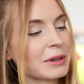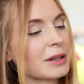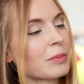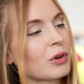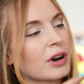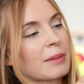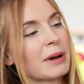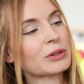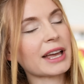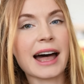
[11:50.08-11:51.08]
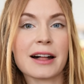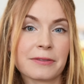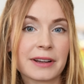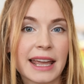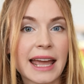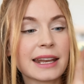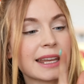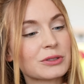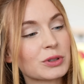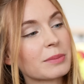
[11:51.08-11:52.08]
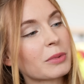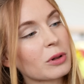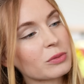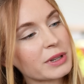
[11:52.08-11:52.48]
gonna pour about half a can into the bowl